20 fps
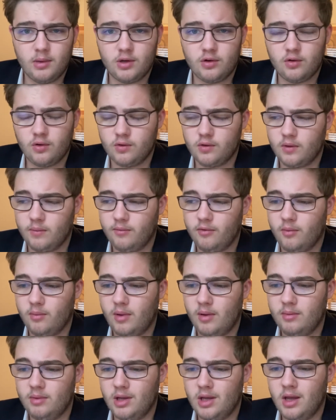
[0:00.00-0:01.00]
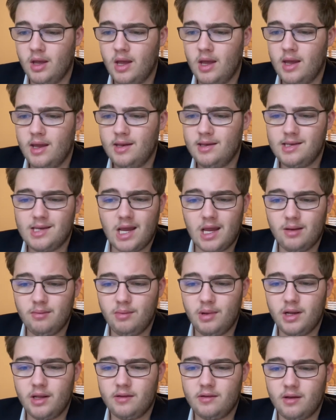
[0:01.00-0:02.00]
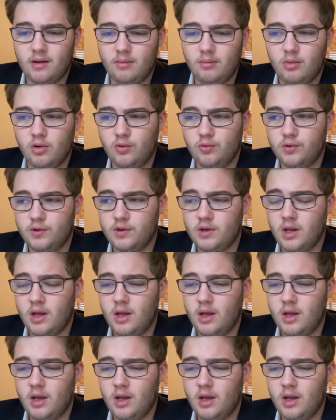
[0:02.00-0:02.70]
It shows up for maybe 10 minutes at most,